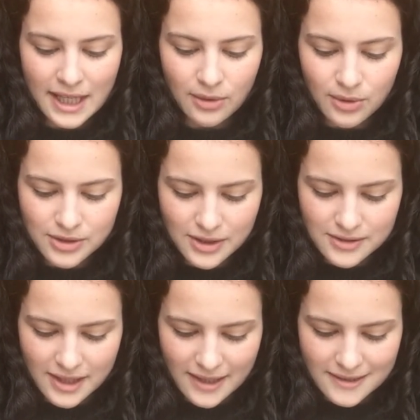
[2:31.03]
It
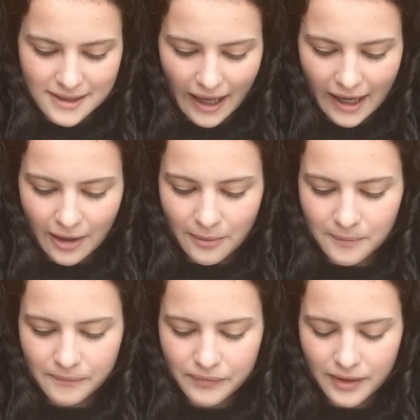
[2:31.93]
also says
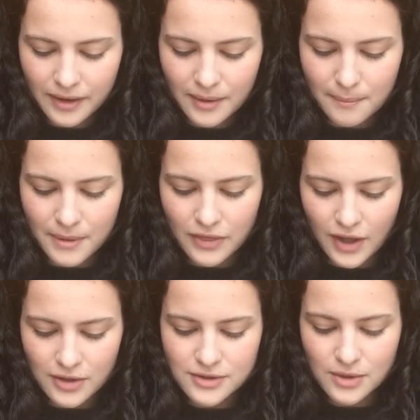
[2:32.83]
how,
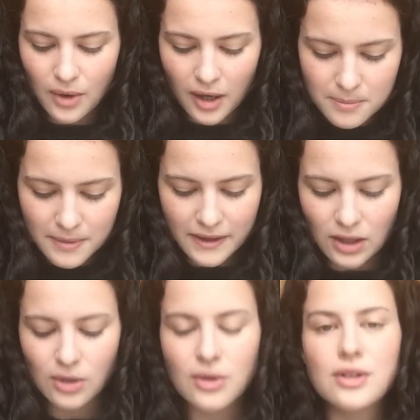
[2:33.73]
but those who hope in
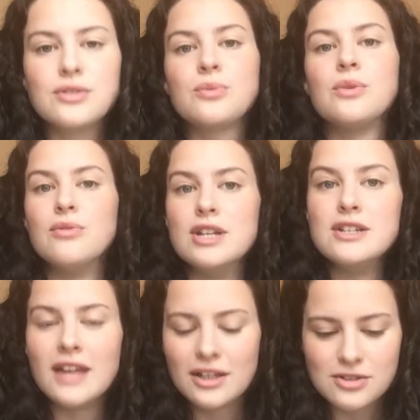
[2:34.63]
the Lord will
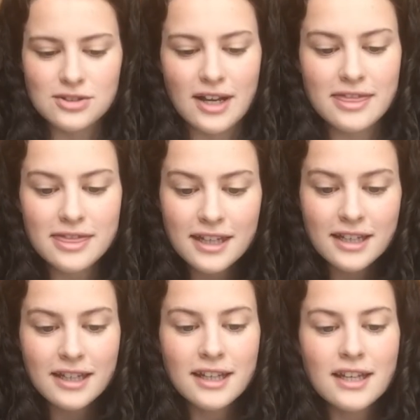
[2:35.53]
renew their strength.
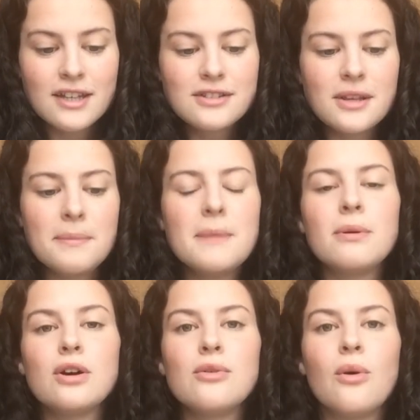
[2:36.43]
So
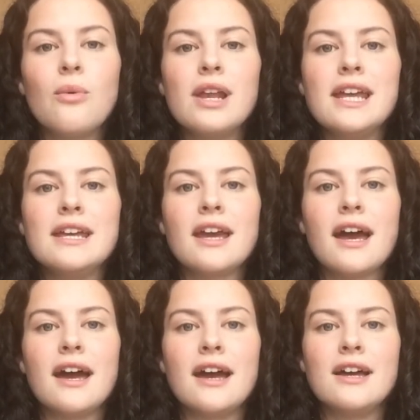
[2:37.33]
people who are
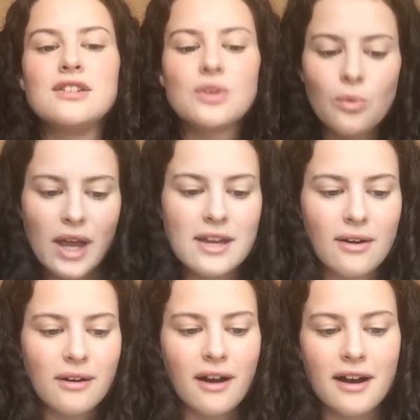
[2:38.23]
willing uh, to wait
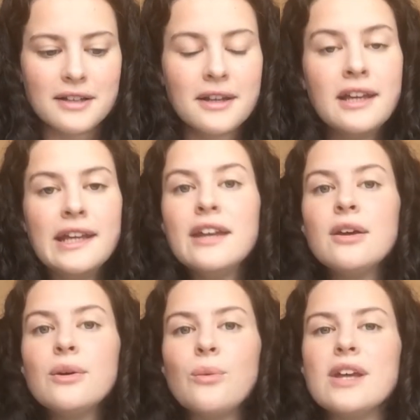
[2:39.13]
on God,
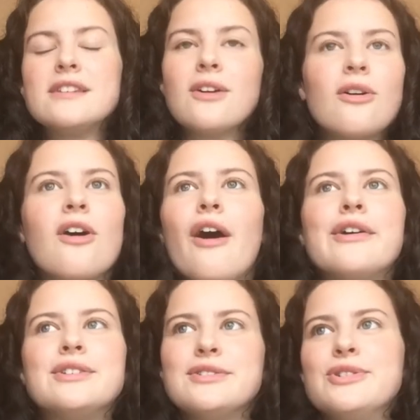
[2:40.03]
waiting on
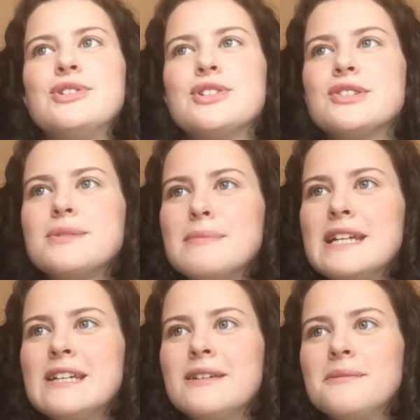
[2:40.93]
God doesn't just
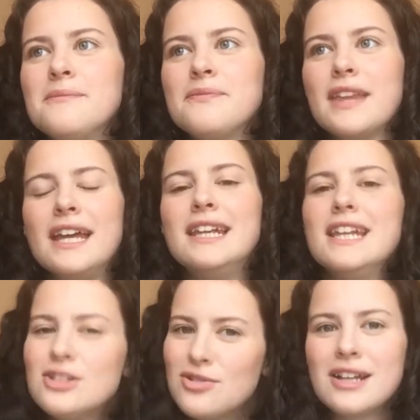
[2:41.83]
mean
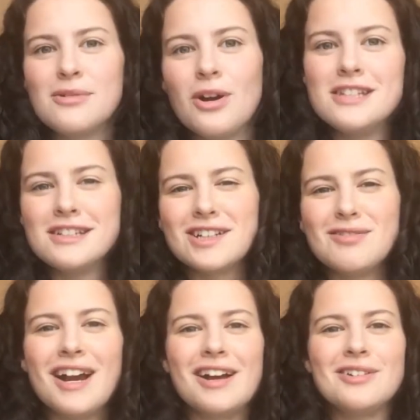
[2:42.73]
literally waiting
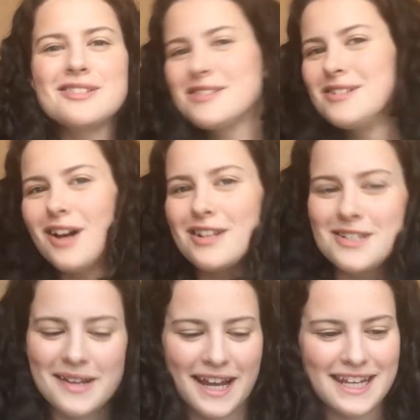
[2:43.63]
around,
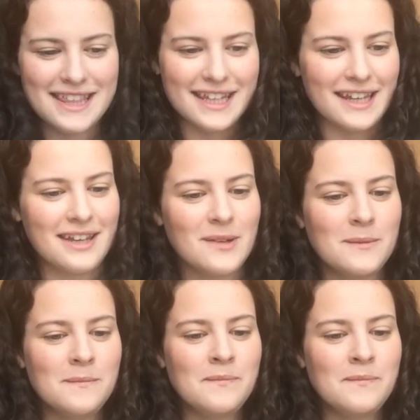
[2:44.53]
not doing anything.